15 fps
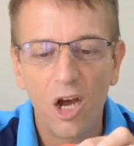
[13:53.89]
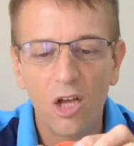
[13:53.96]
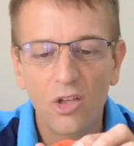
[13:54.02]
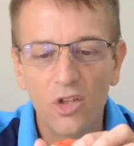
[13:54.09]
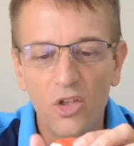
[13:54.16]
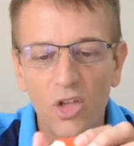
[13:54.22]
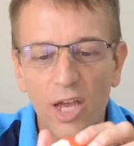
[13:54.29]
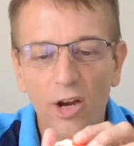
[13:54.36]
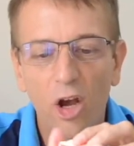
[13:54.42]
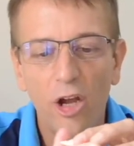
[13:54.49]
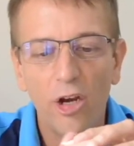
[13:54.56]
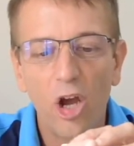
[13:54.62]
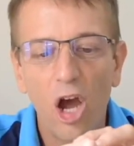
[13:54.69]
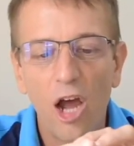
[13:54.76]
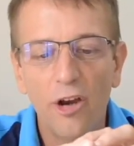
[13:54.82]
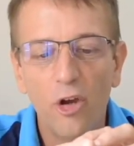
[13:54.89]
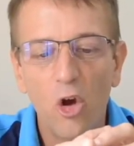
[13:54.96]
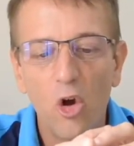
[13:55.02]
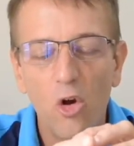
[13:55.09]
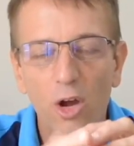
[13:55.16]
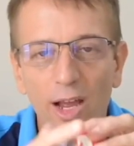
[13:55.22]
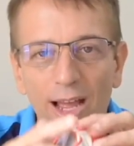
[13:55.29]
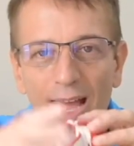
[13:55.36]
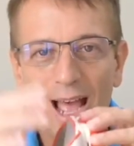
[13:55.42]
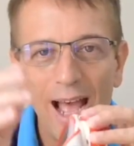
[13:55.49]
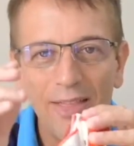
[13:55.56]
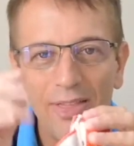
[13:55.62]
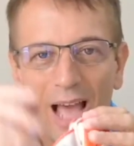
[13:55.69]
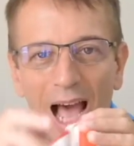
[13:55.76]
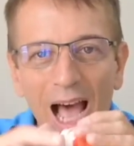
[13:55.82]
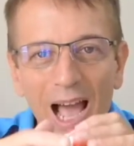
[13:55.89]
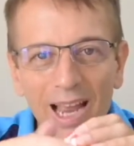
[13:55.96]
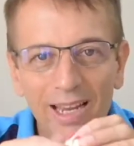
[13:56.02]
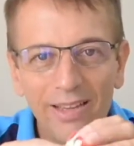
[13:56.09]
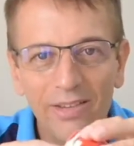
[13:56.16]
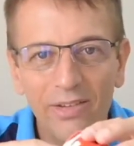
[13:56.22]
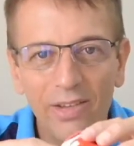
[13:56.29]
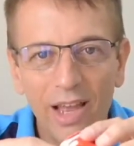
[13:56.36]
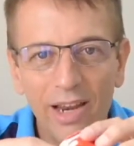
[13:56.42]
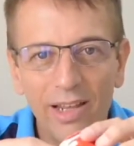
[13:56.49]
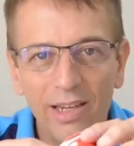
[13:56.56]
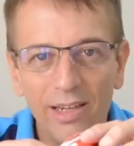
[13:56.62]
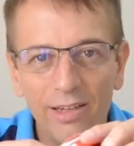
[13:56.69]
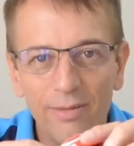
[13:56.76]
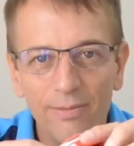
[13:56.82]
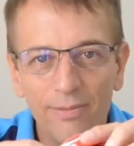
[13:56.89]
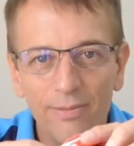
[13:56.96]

set on auto at the highest setting?